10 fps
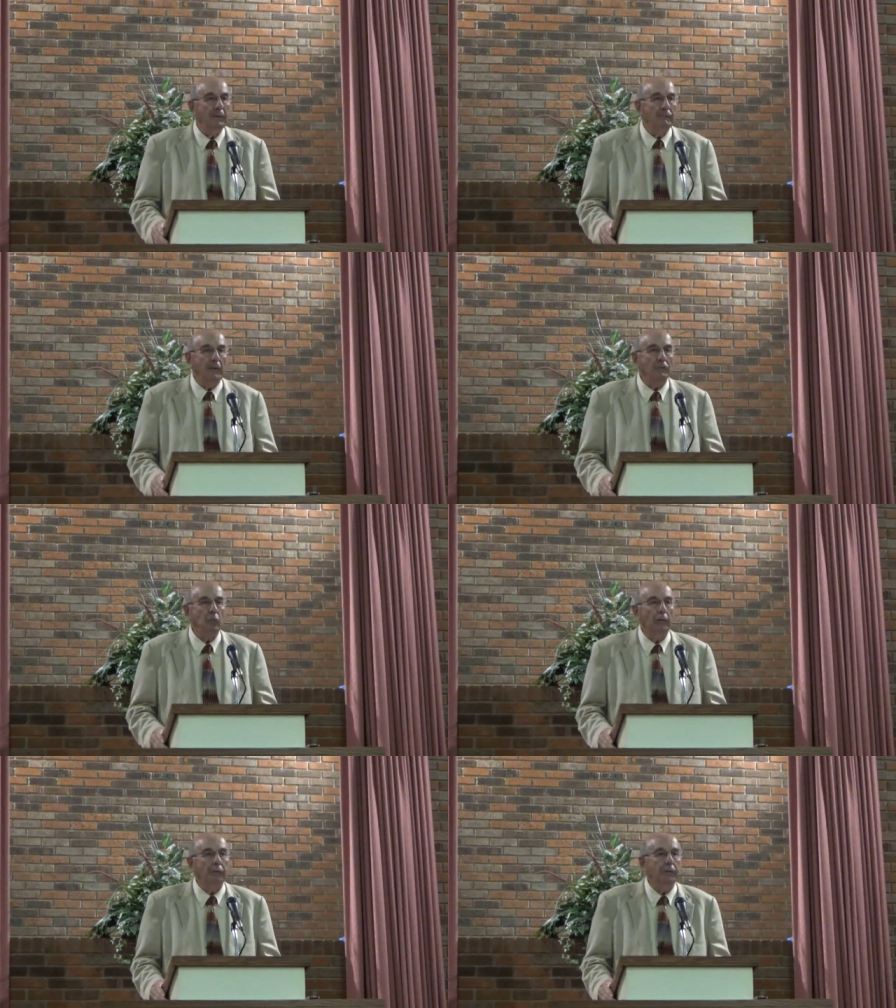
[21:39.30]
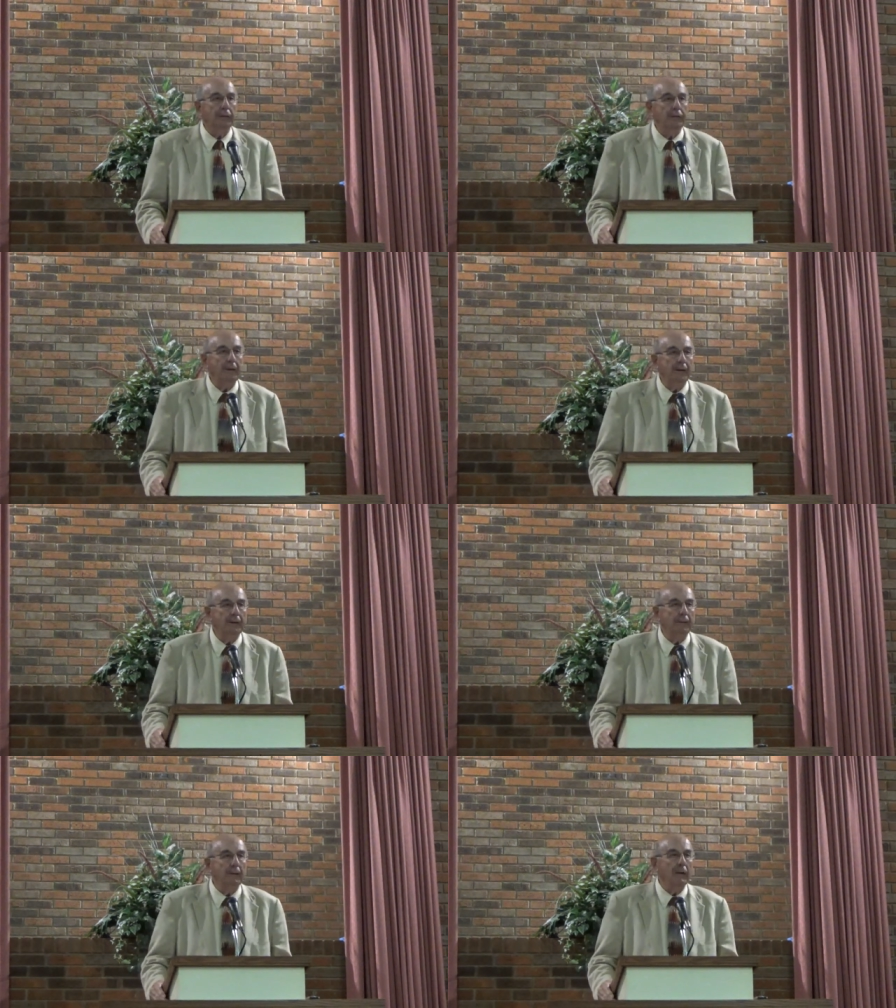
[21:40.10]
If there's one here
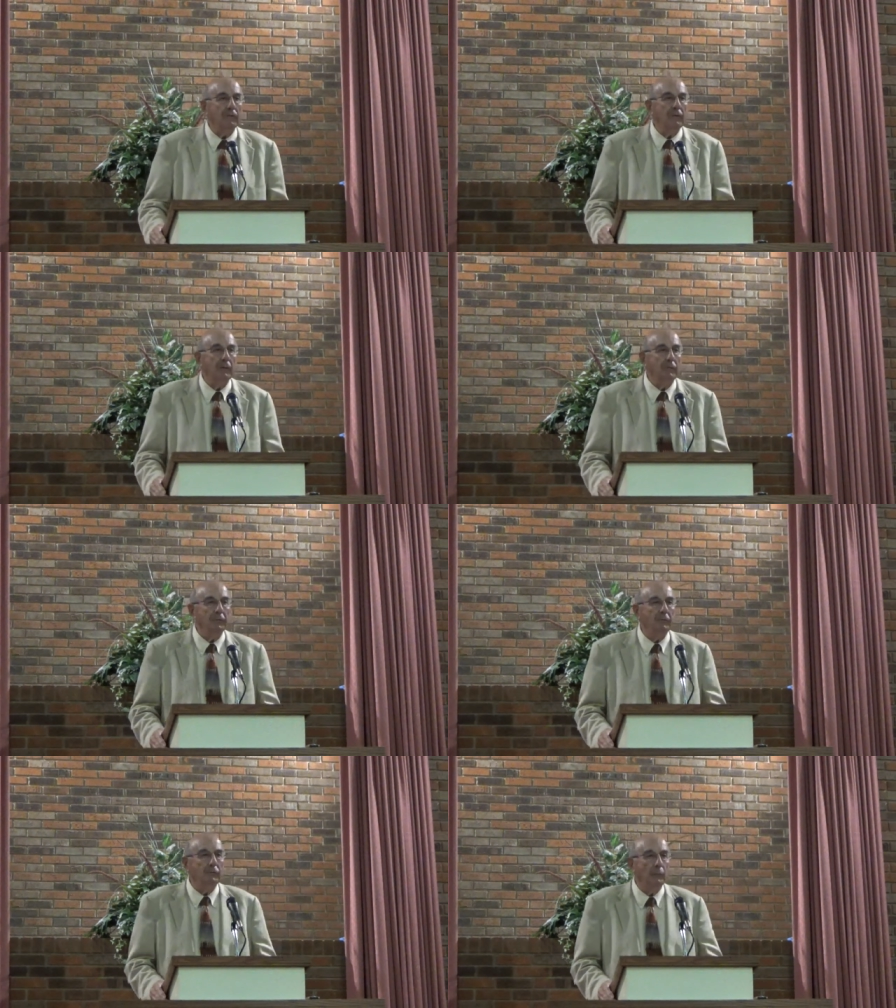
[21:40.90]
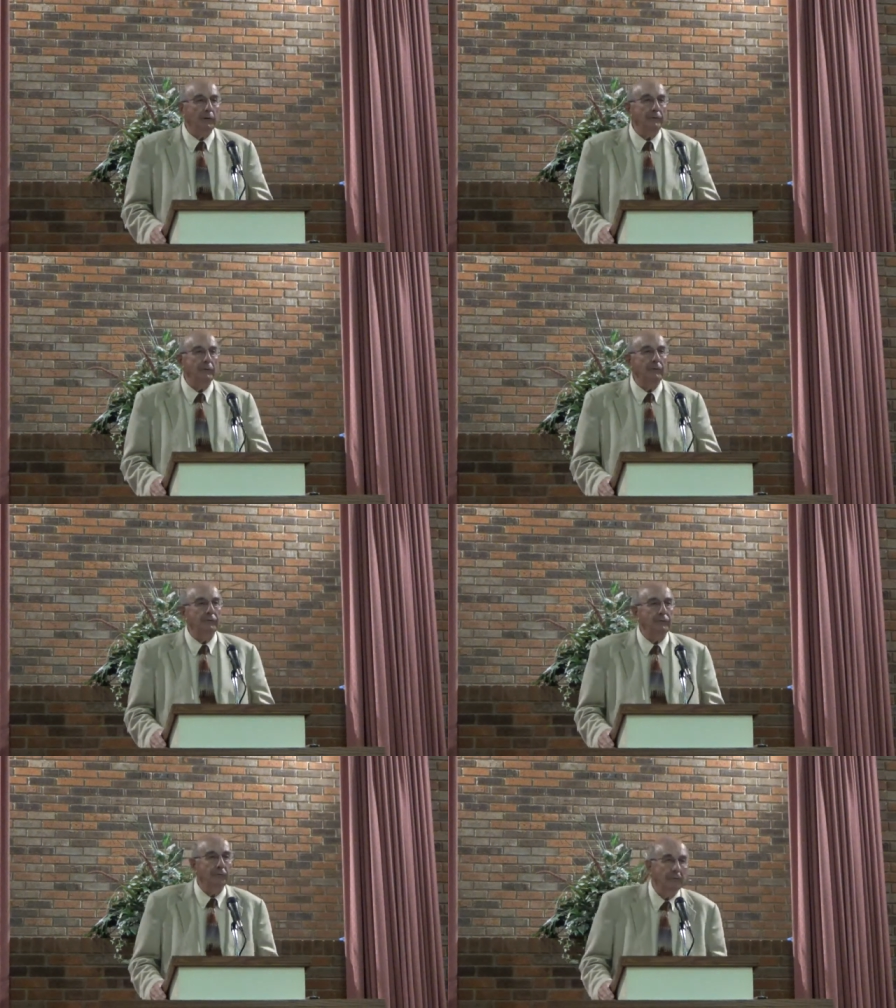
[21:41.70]
today that has never
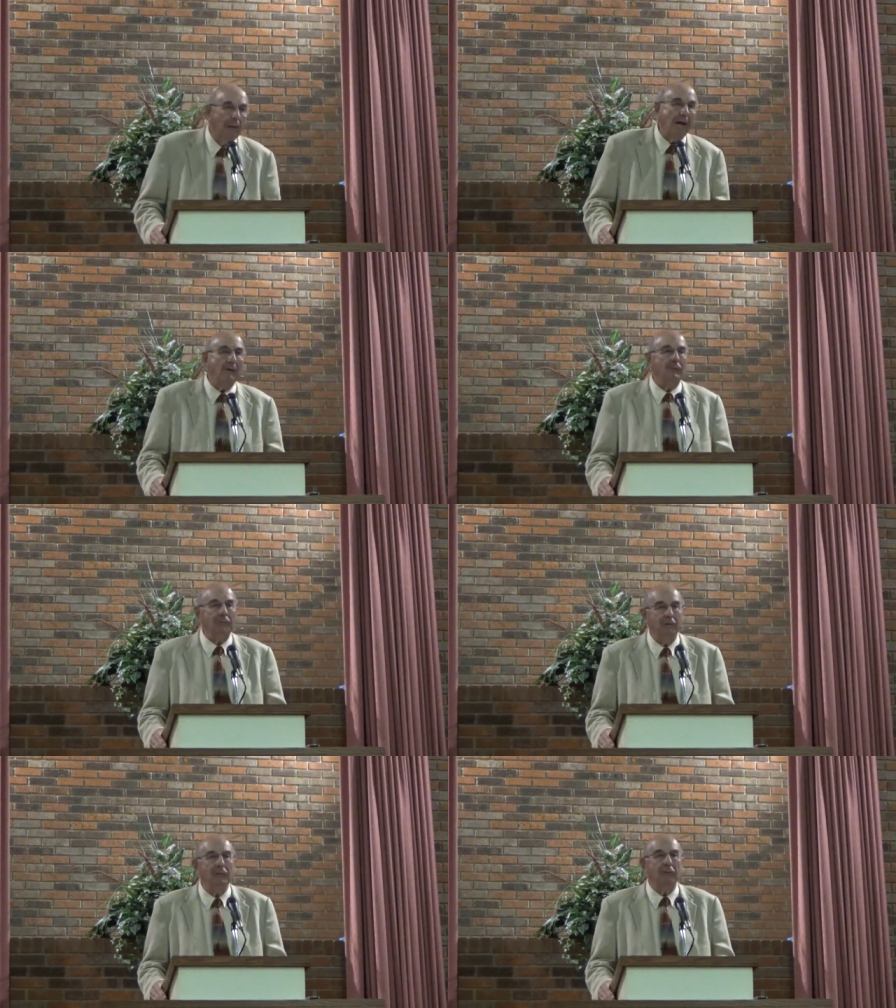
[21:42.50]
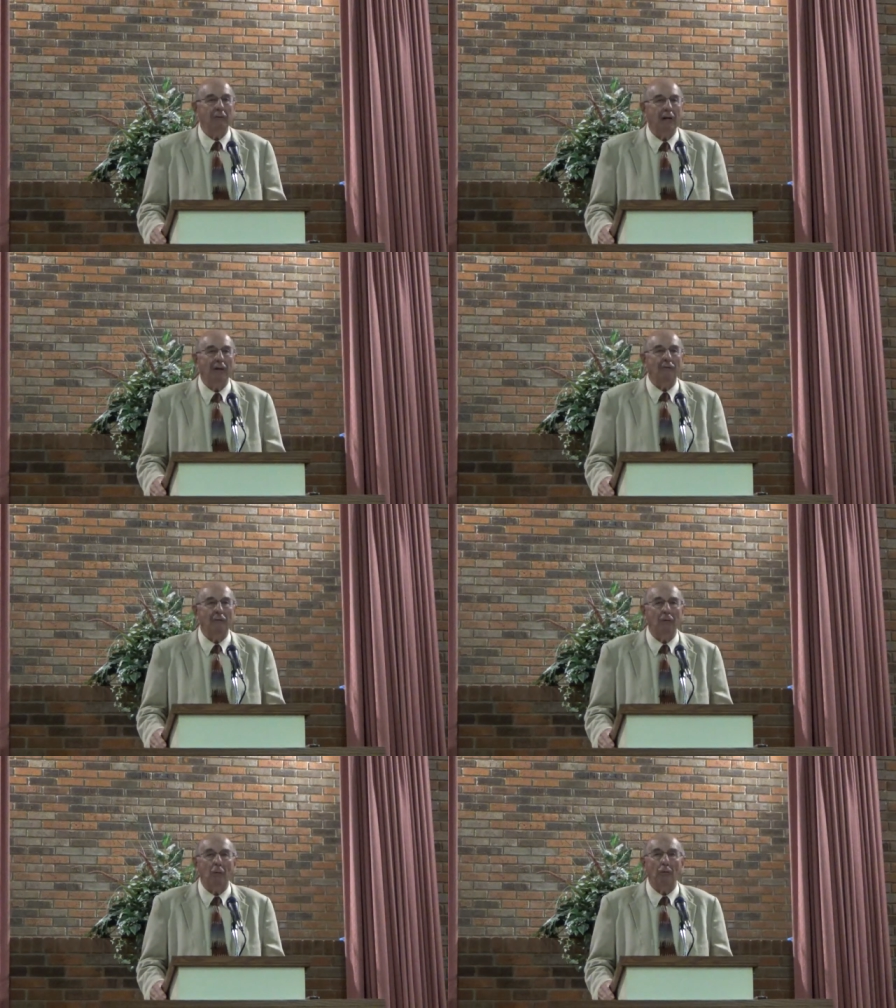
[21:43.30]
rendered your life, given your life to
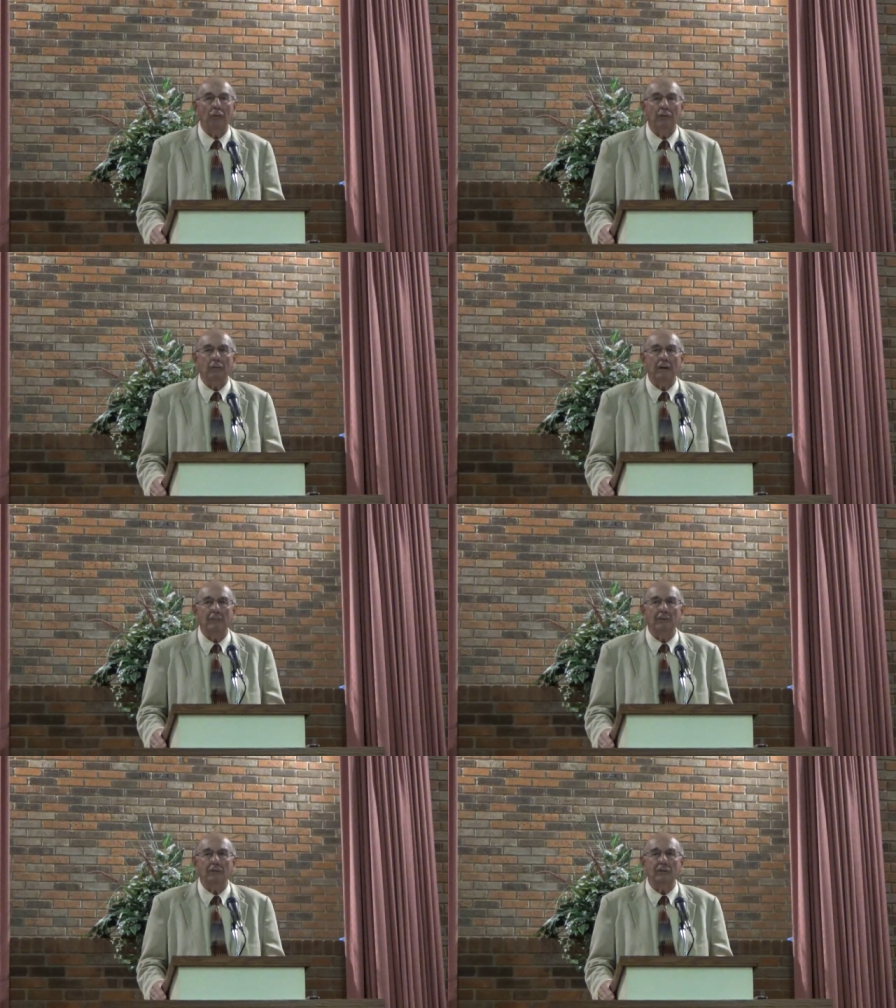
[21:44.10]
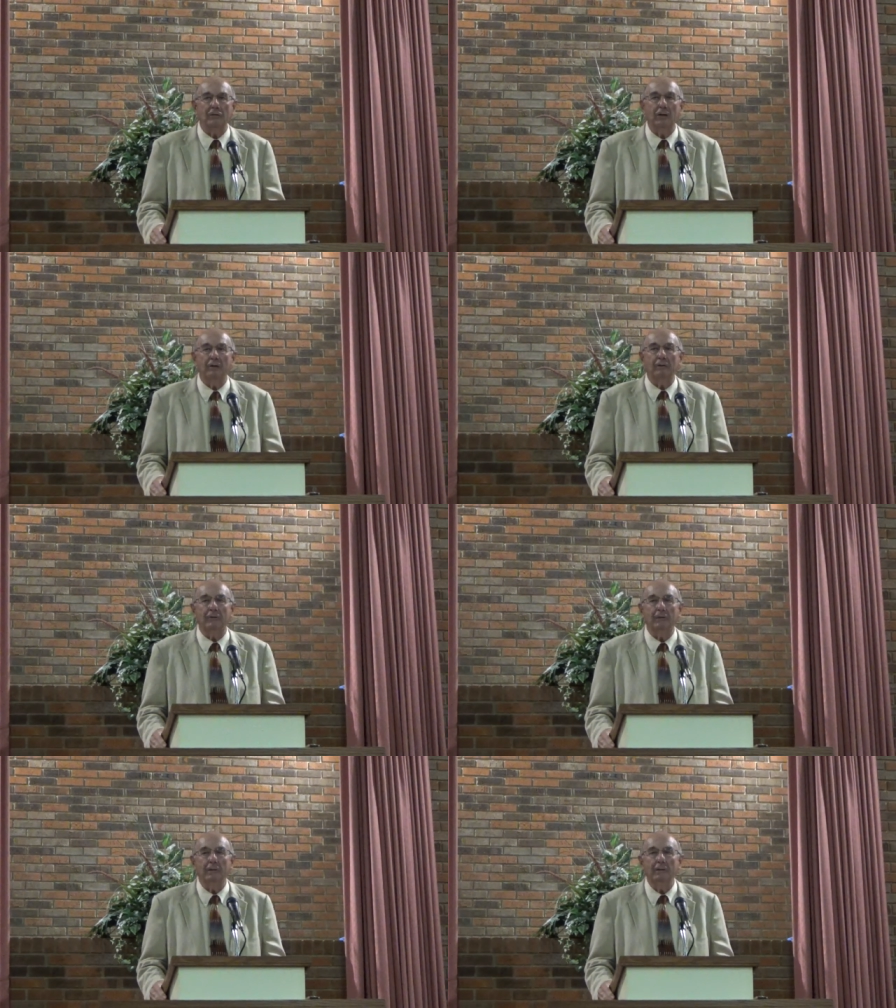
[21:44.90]
the Lord, look how much he's done
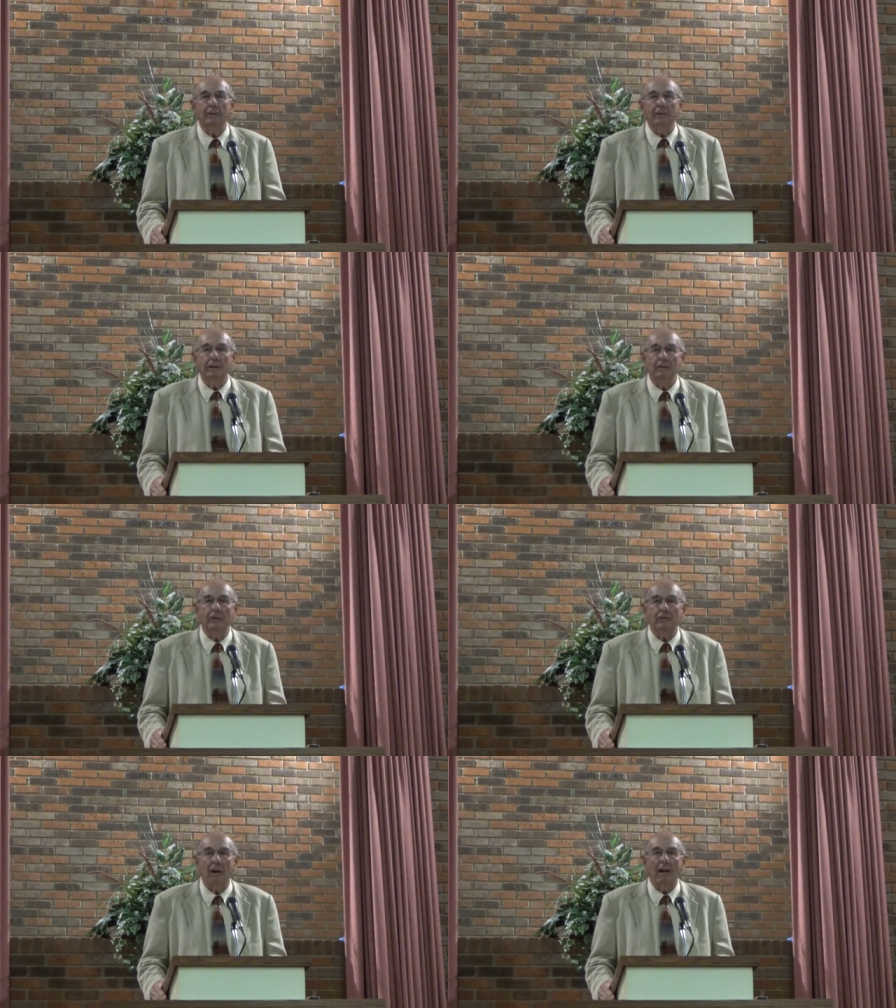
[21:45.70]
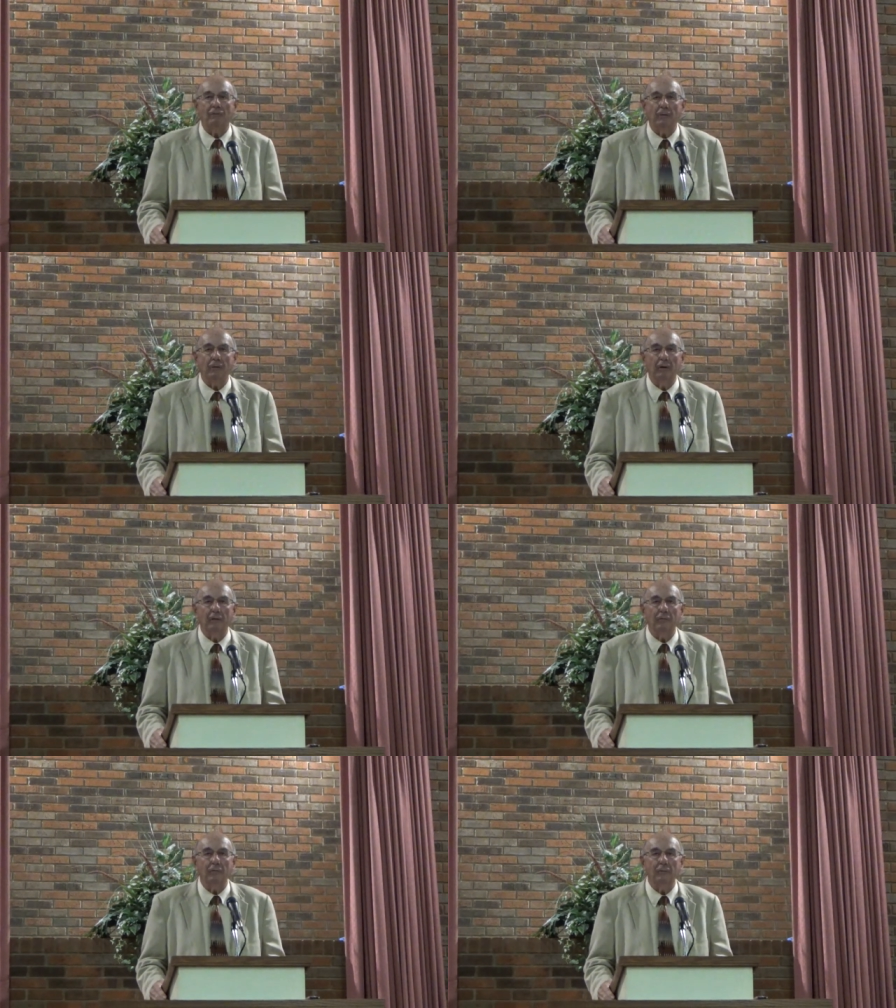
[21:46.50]
to give his life for
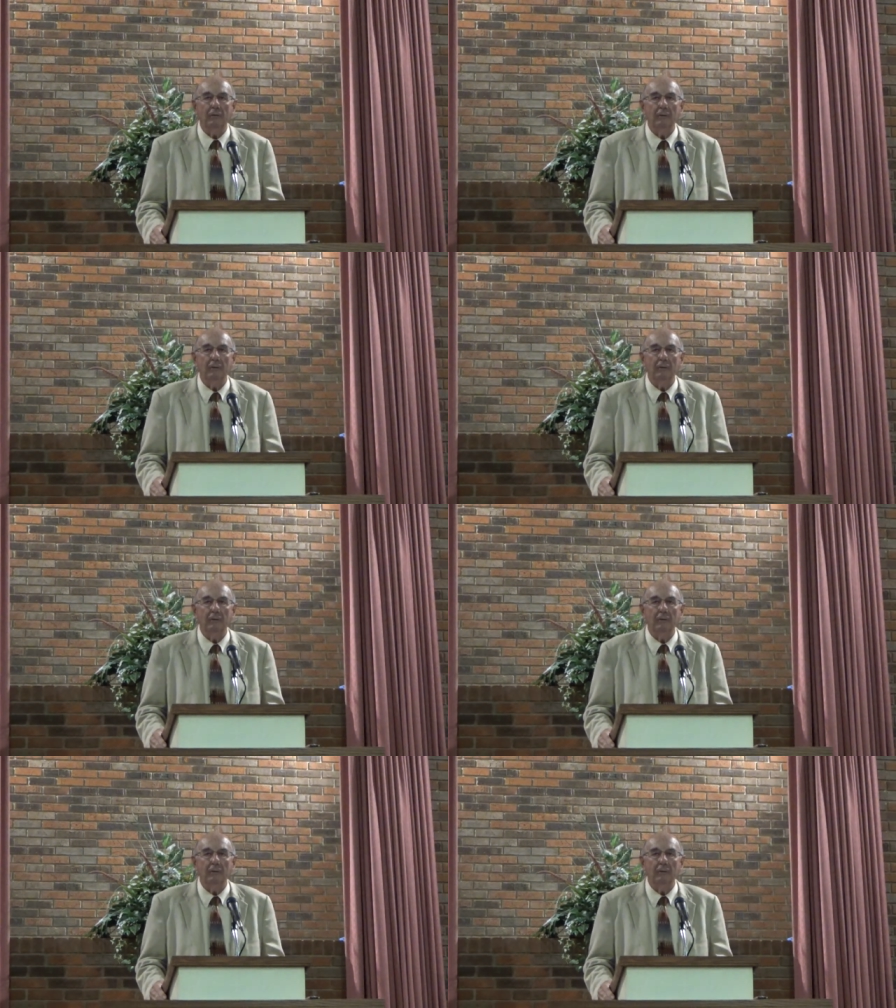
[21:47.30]
us.